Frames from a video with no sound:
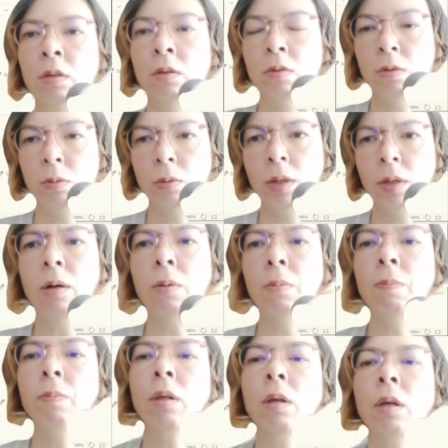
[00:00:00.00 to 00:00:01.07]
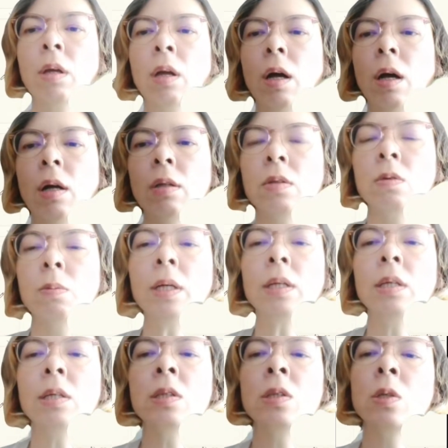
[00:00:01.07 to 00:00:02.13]
So now, to make
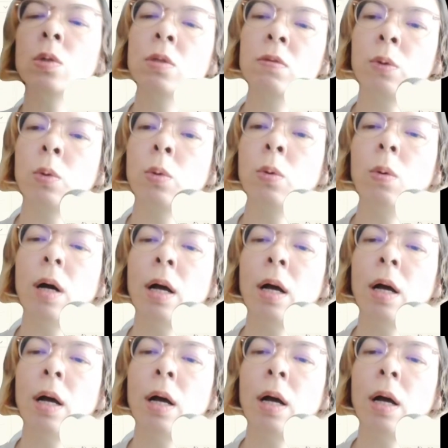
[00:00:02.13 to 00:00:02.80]
this useful,